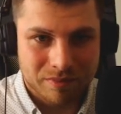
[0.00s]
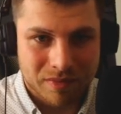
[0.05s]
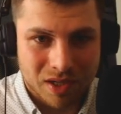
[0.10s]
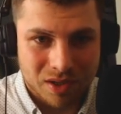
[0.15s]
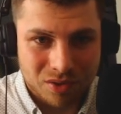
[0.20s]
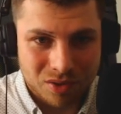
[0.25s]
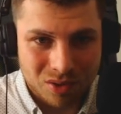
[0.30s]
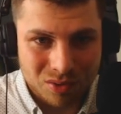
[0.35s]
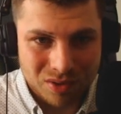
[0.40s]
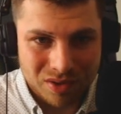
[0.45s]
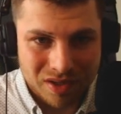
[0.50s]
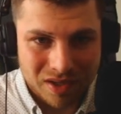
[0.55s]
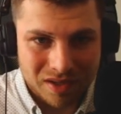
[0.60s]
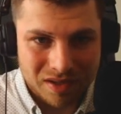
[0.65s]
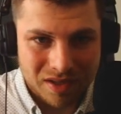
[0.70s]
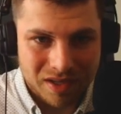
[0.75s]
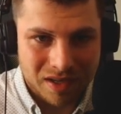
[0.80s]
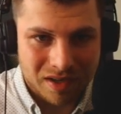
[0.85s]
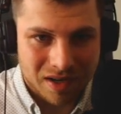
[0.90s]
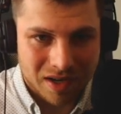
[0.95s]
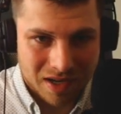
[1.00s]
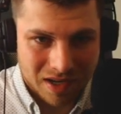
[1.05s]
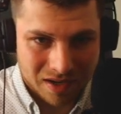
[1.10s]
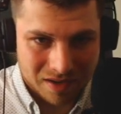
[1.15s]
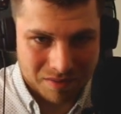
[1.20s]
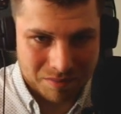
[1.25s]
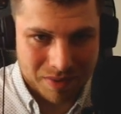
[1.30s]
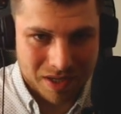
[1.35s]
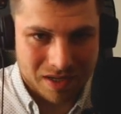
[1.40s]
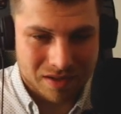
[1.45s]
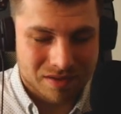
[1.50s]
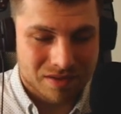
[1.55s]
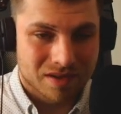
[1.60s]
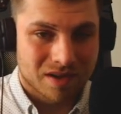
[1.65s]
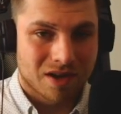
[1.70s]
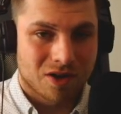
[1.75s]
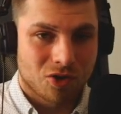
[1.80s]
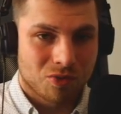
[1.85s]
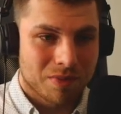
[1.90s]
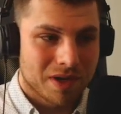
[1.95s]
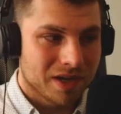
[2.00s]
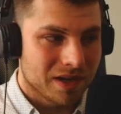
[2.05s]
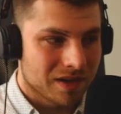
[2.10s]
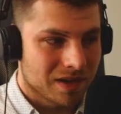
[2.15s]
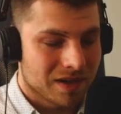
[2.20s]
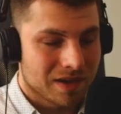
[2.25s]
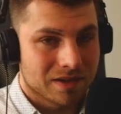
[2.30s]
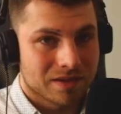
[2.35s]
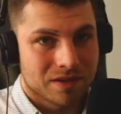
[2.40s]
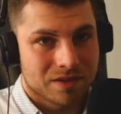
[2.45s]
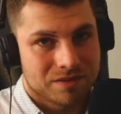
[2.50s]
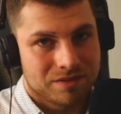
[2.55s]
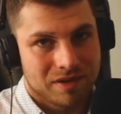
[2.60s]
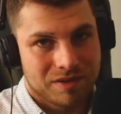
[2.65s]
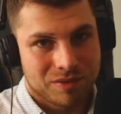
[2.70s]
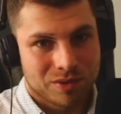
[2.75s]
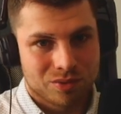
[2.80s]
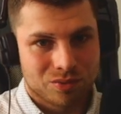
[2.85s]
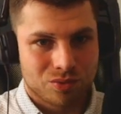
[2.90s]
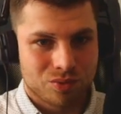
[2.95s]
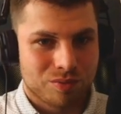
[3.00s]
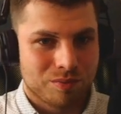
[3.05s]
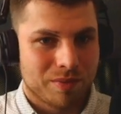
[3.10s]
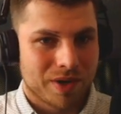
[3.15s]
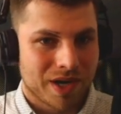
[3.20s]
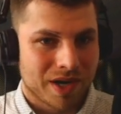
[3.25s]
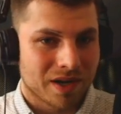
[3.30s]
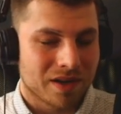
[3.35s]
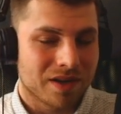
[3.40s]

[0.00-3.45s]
Note that here n means how many characters we want to bring